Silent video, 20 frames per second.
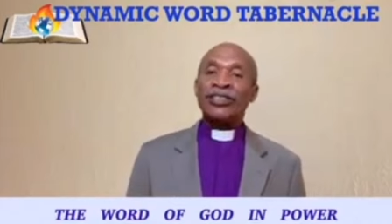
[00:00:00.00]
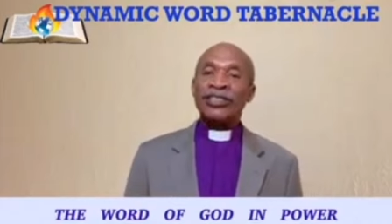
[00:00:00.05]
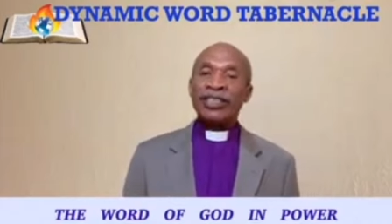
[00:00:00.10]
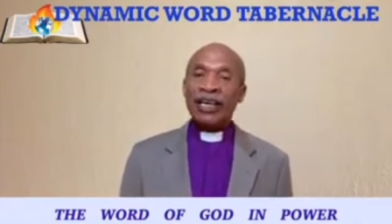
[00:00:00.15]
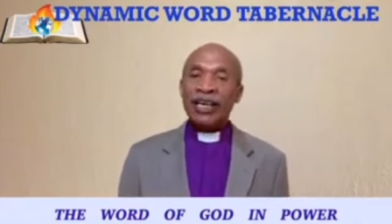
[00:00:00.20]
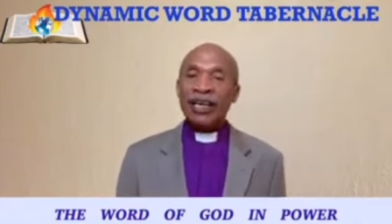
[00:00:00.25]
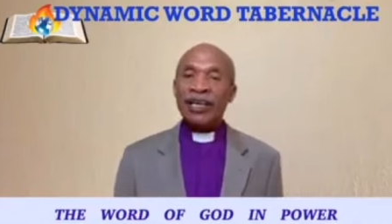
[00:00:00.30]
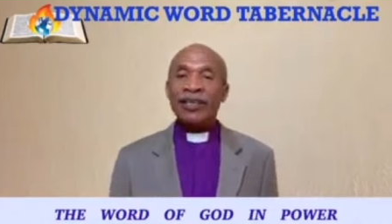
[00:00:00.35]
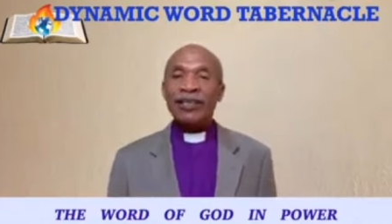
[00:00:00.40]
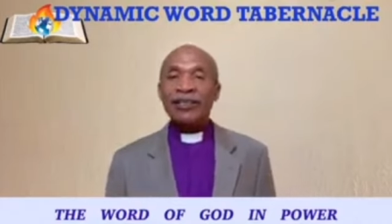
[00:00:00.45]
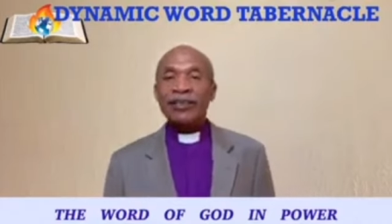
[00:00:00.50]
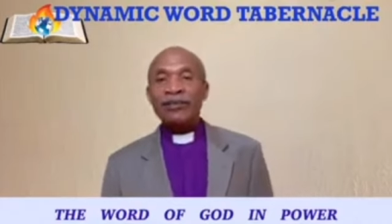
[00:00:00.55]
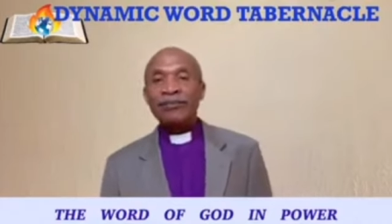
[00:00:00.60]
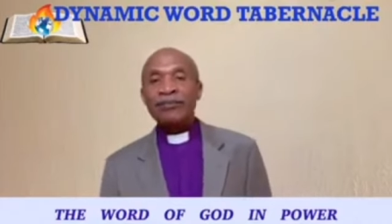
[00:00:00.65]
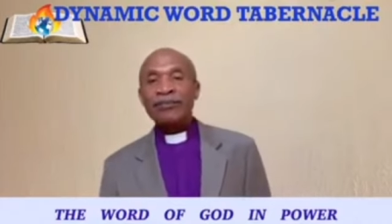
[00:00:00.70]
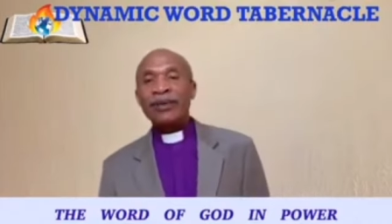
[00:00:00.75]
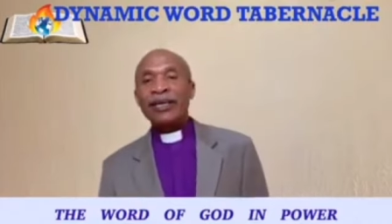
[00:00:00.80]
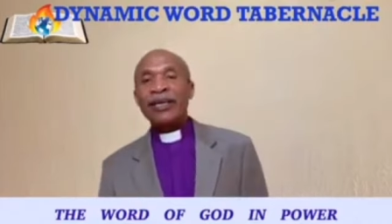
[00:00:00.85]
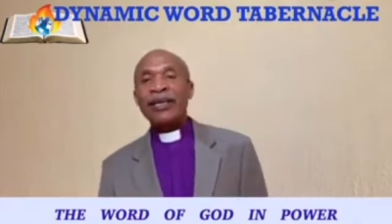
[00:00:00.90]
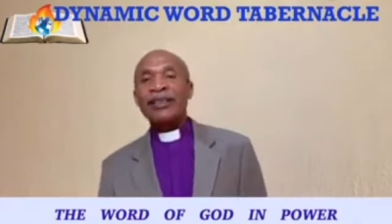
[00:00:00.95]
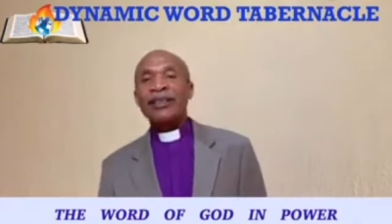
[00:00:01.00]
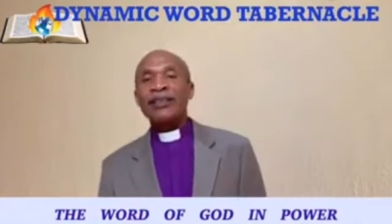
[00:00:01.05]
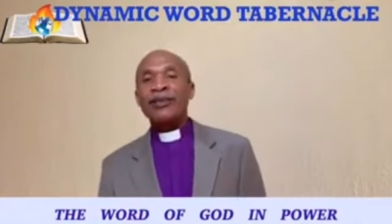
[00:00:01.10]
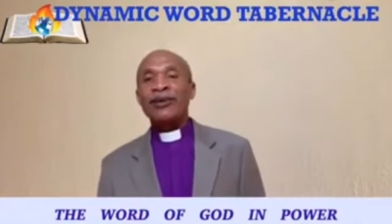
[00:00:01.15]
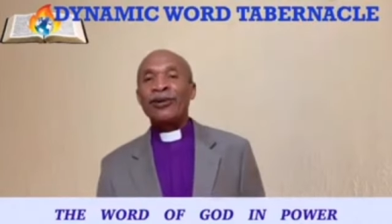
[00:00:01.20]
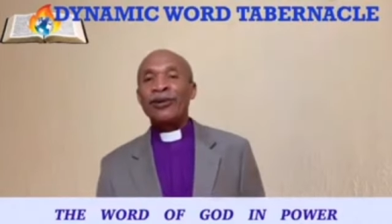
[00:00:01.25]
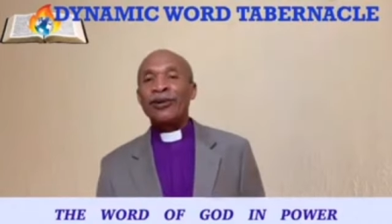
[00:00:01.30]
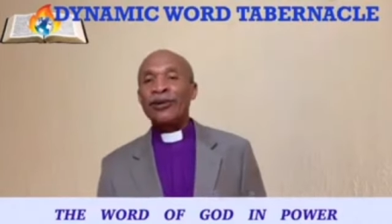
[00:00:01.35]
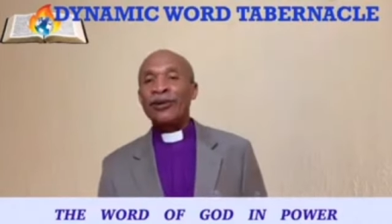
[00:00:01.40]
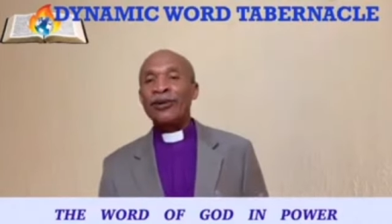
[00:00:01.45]
childbirth
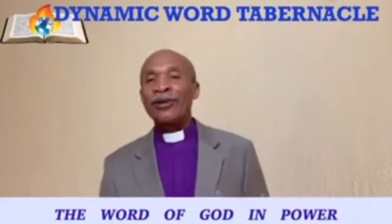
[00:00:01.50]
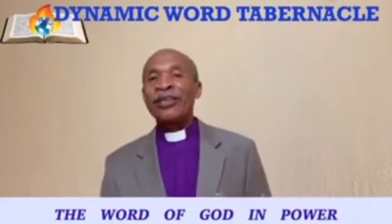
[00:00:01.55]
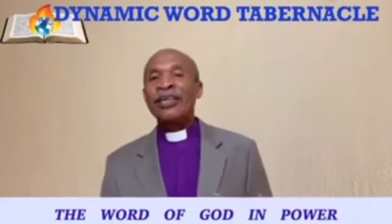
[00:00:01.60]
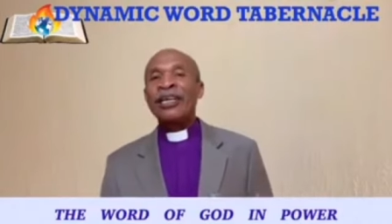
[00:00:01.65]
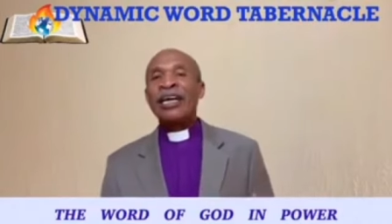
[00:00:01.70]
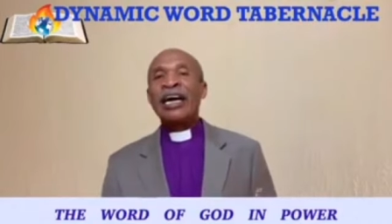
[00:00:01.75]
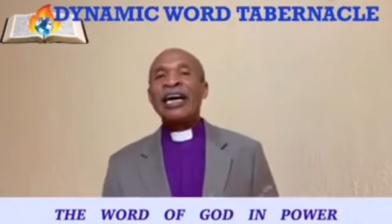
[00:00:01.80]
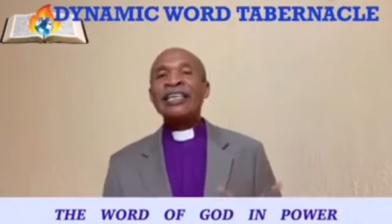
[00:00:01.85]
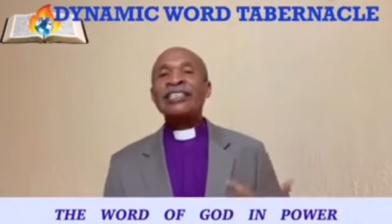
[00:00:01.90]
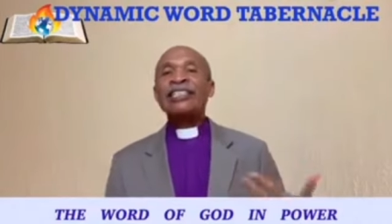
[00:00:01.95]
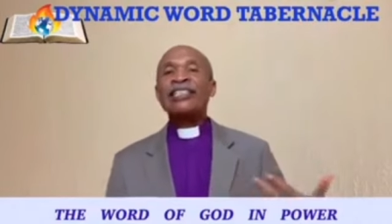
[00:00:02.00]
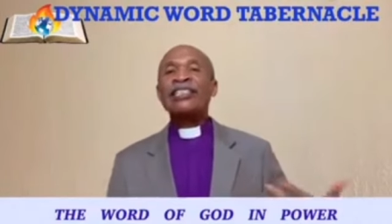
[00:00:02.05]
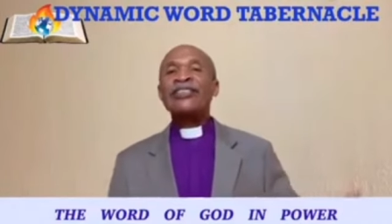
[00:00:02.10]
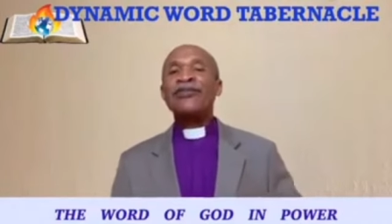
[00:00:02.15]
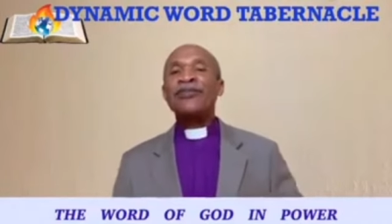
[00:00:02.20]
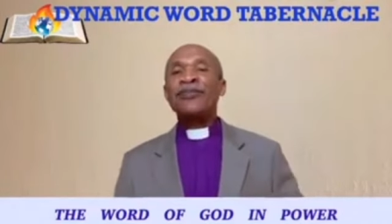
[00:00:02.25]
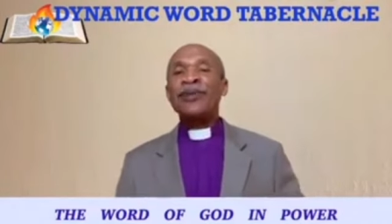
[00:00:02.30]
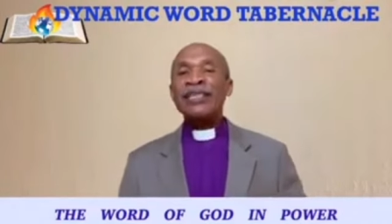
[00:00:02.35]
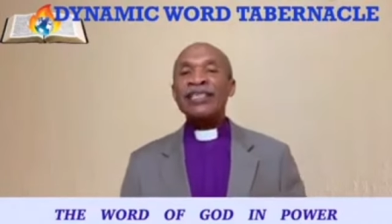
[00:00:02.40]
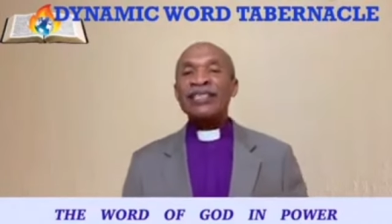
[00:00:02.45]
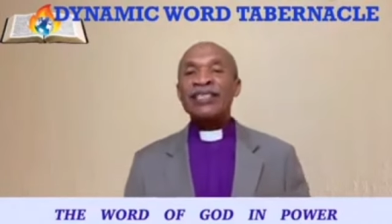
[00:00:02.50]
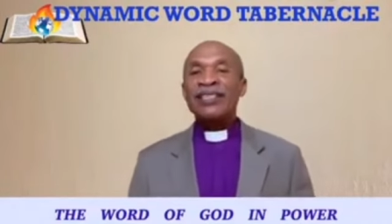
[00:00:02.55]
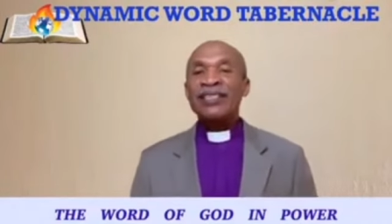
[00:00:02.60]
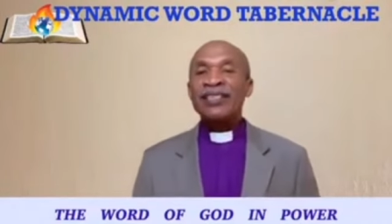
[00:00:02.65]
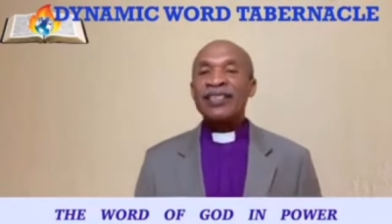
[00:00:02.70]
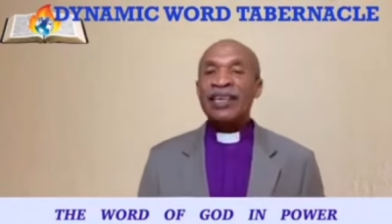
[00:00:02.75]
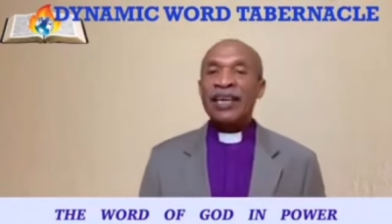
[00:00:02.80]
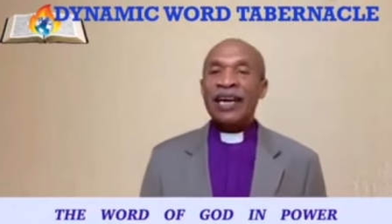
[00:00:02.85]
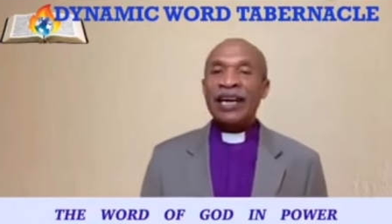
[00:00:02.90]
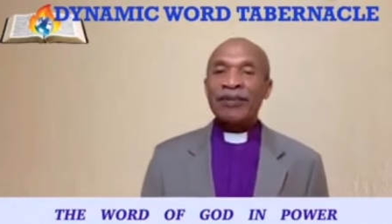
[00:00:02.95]
or achievements
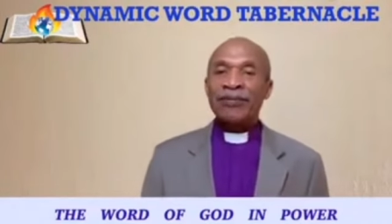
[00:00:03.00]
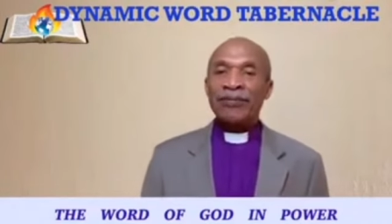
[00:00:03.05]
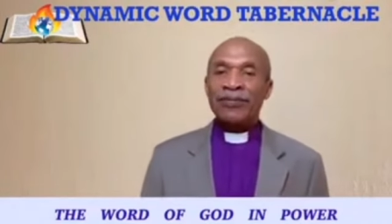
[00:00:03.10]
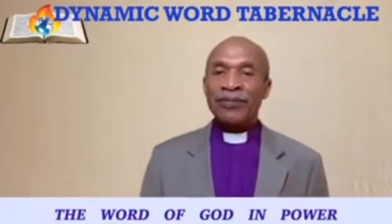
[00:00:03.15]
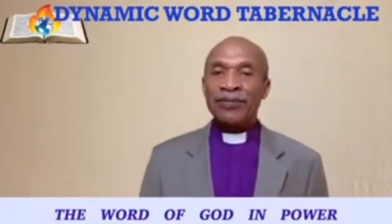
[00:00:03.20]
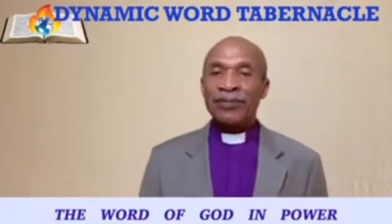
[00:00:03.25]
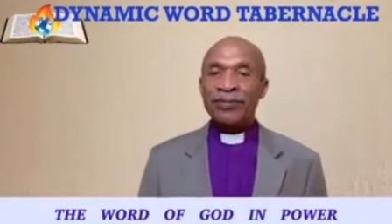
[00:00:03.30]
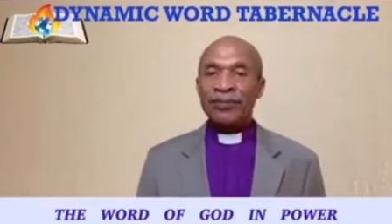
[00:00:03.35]
in life.